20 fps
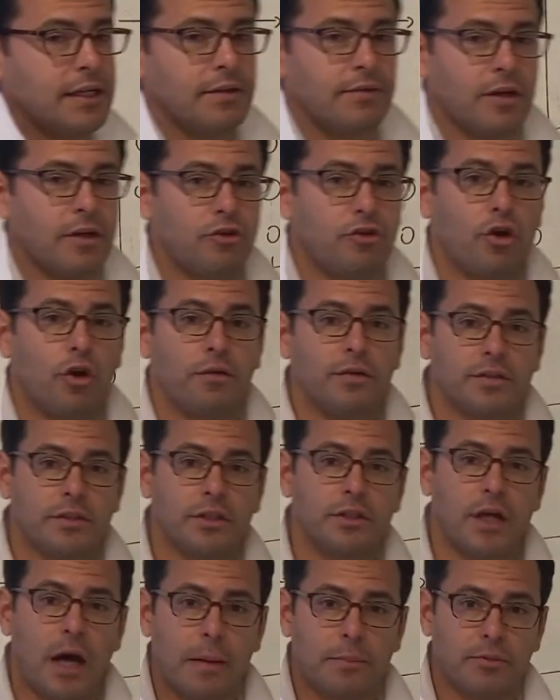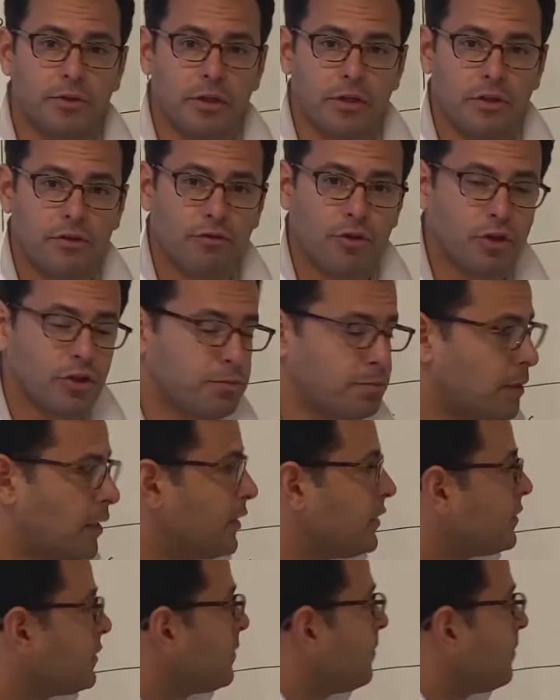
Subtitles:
that drove its adoption in the first place?